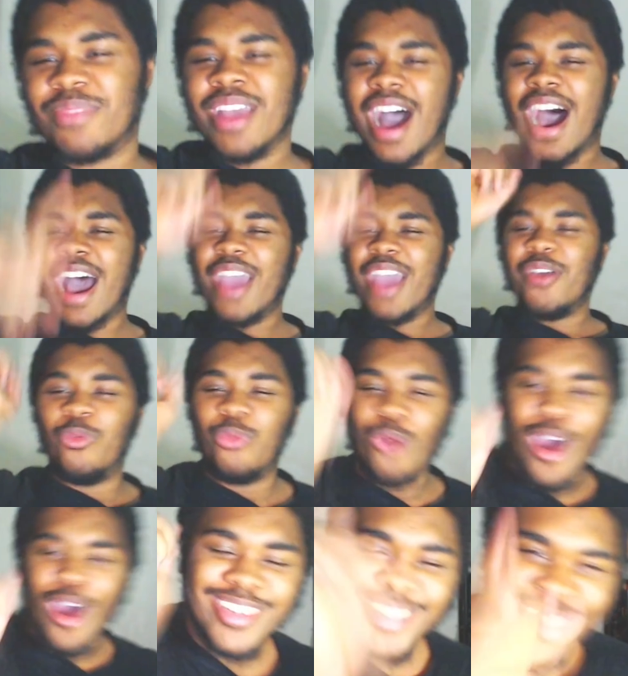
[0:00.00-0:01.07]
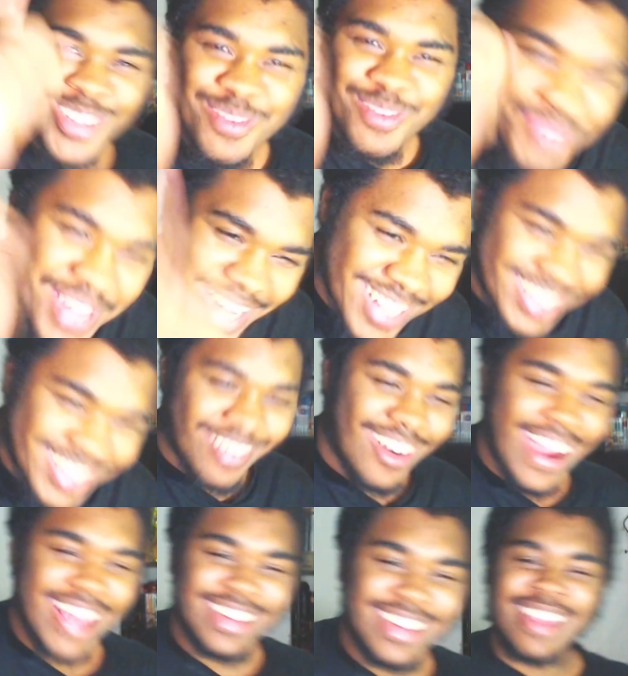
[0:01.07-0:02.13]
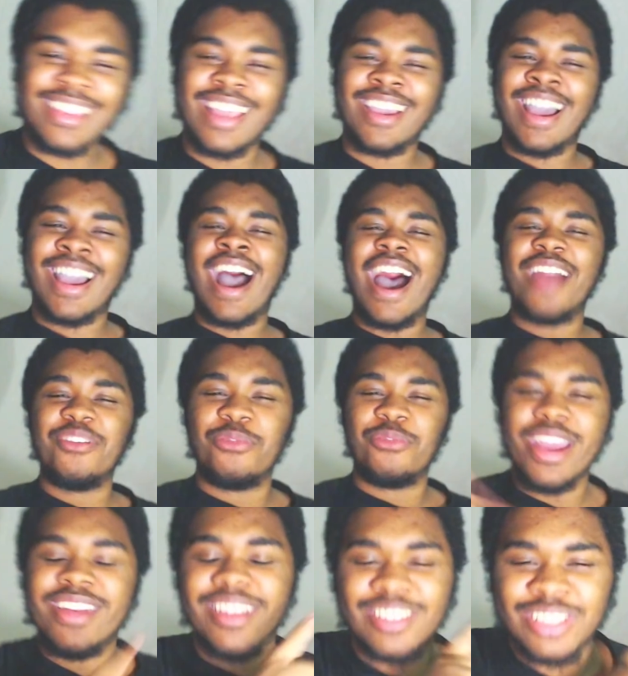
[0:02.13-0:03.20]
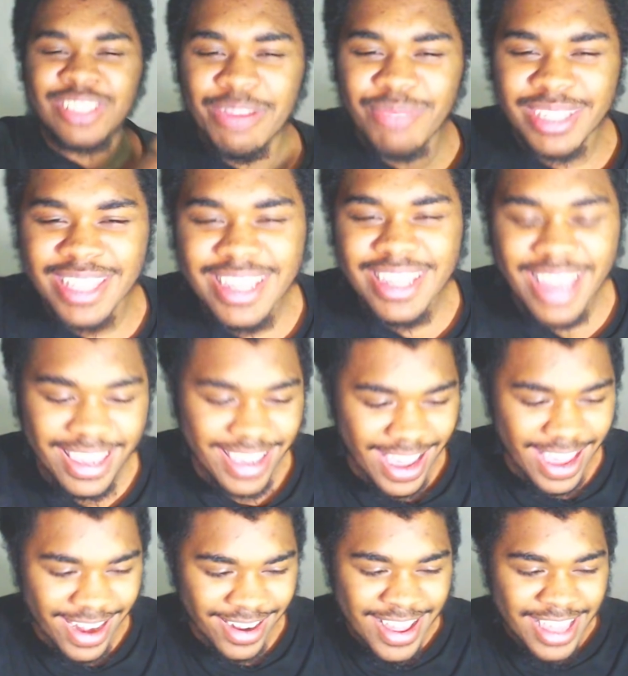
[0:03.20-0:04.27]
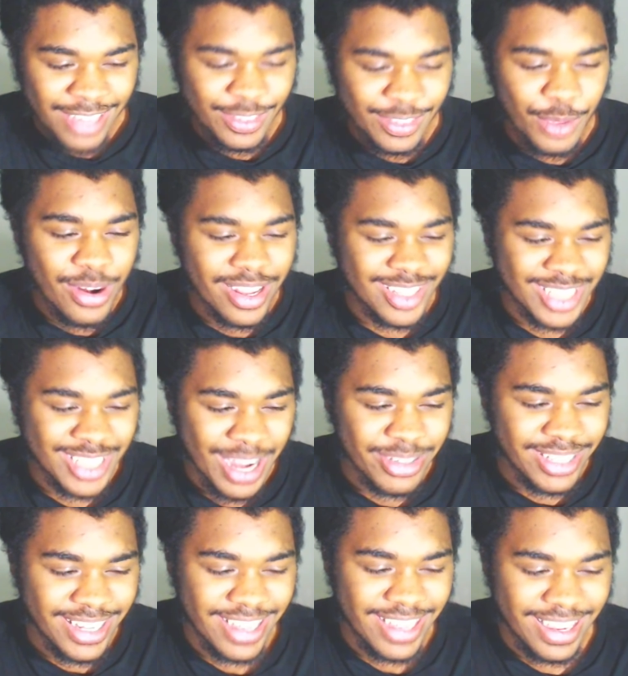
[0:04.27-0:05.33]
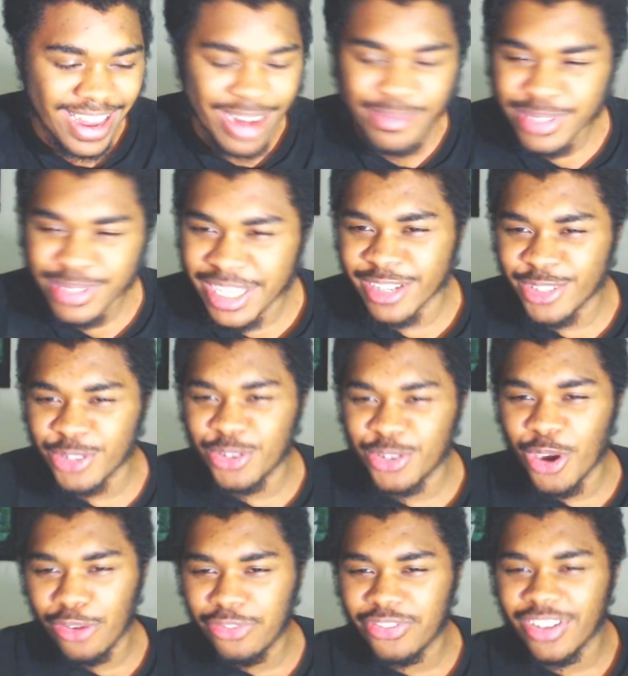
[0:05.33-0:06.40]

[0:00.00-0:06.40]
I want to beat them, alright? They can't win the Champions League again. If they win the Champions League again, I'm sticking to golf.